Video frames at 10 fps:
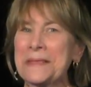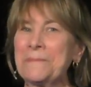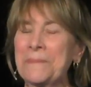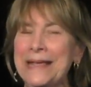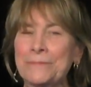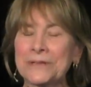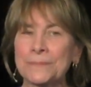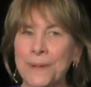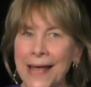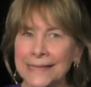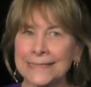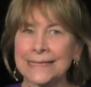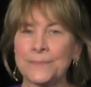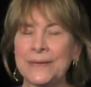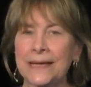My response
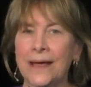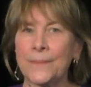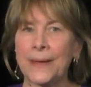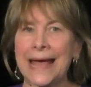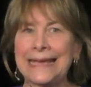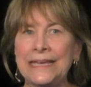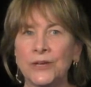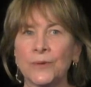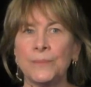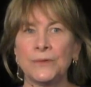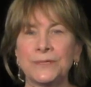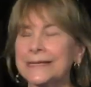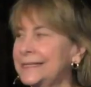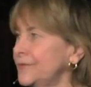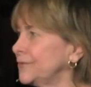has become, I hear
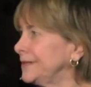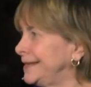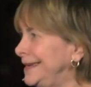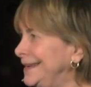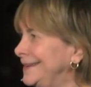music differently.